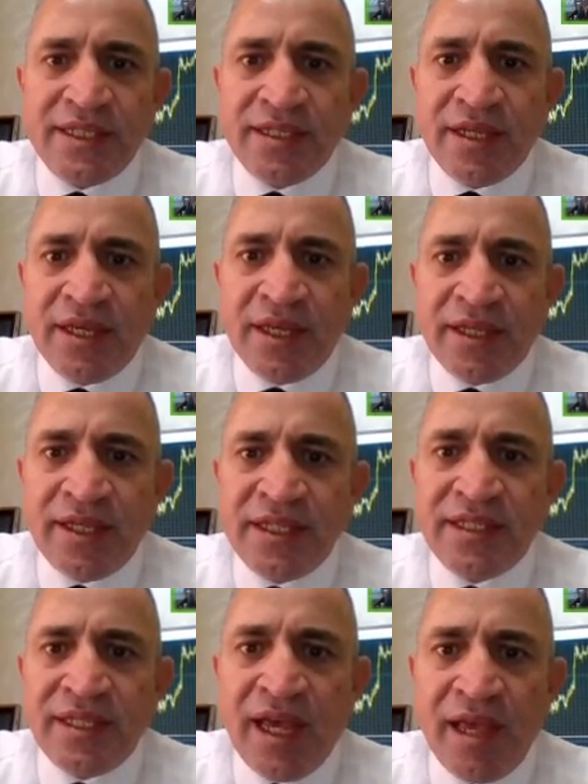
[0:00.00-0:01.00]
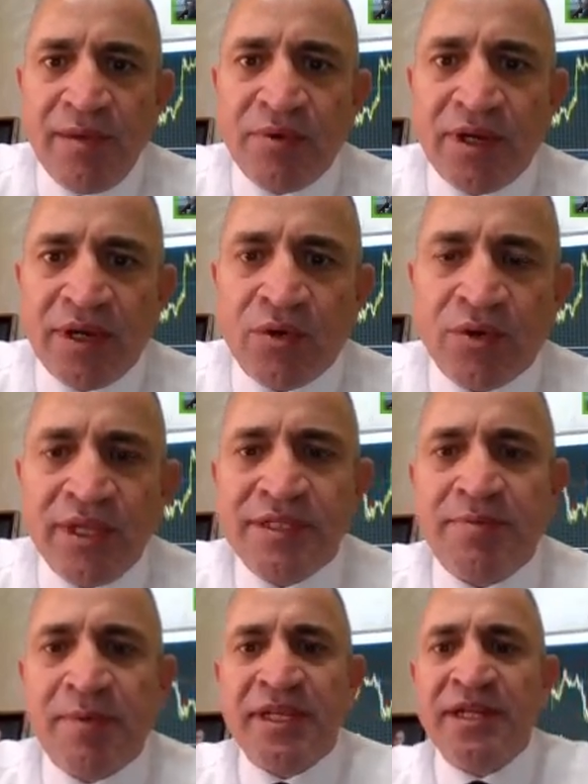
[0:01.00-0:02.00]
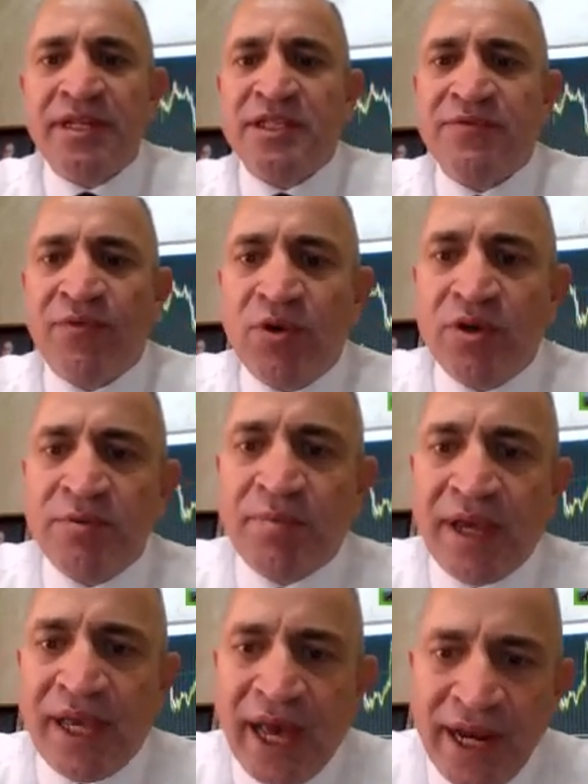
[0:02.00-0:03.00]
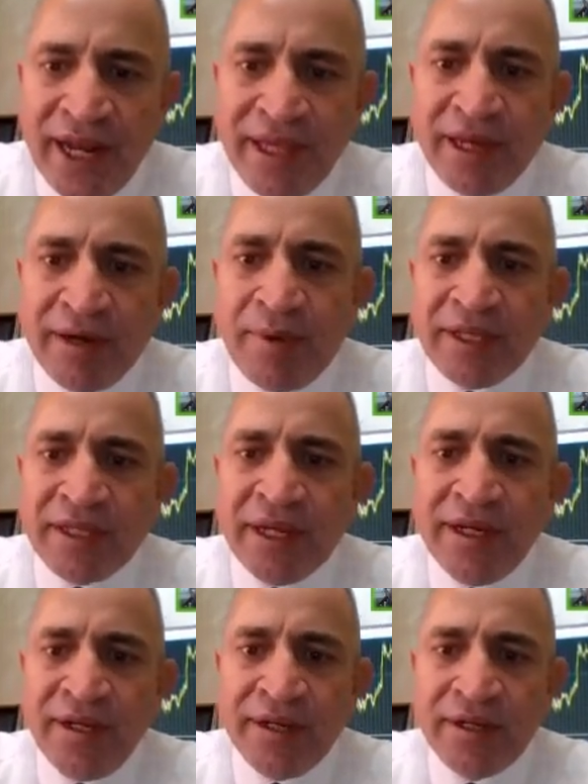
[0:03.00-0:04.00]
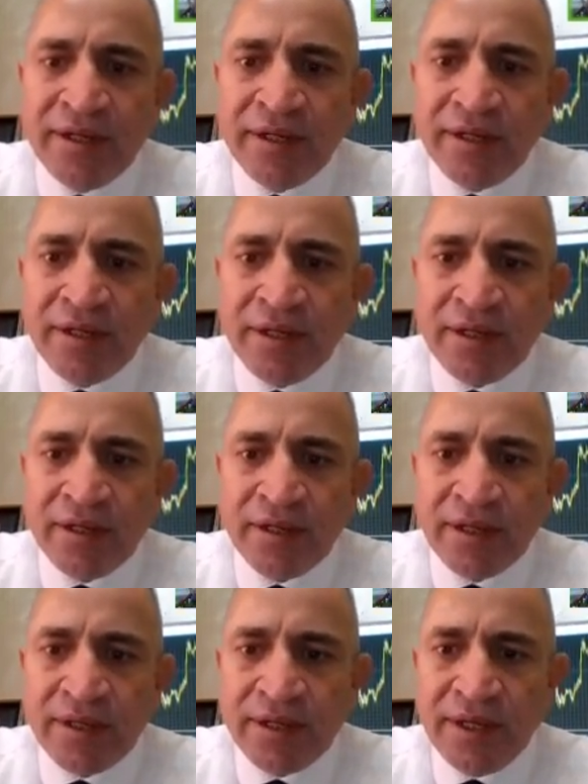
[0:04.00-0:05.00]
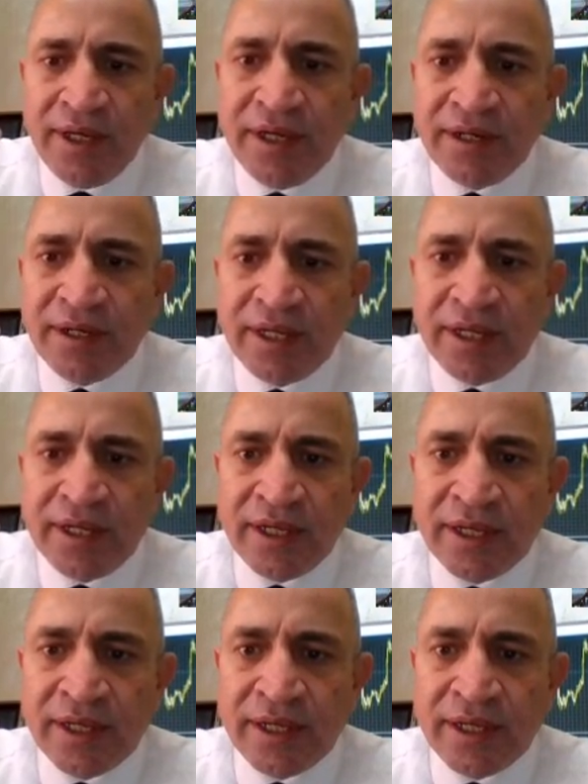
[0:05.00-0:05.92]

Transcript: This is this type or this pattern is followed by another pattern here.